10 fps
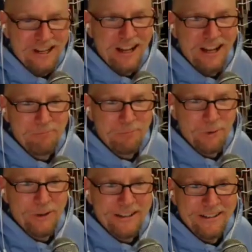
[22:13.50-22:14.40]
Tom
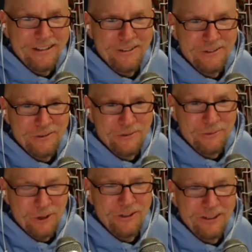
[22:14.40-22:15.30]
Boyd is
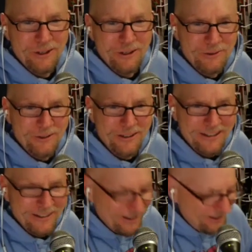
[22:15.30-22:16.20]
rolling over
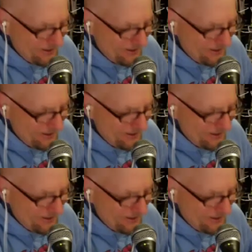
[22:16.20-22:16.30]
right now.